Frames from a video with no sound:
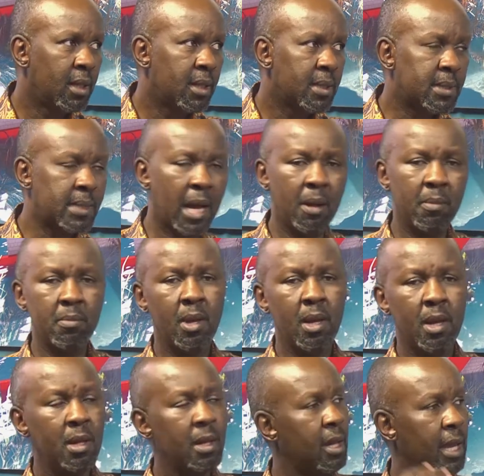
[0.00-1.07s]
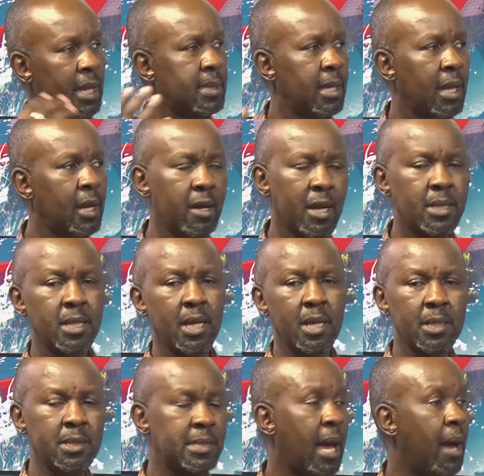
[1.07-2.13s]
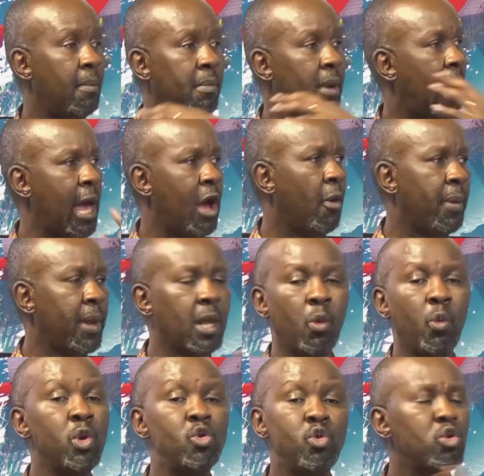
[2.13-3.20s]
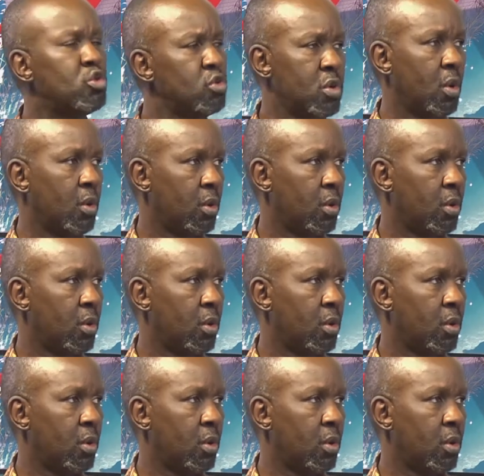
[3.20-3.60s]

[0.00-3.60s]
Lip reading: Some exhilarating, some eye-opening, we don't know.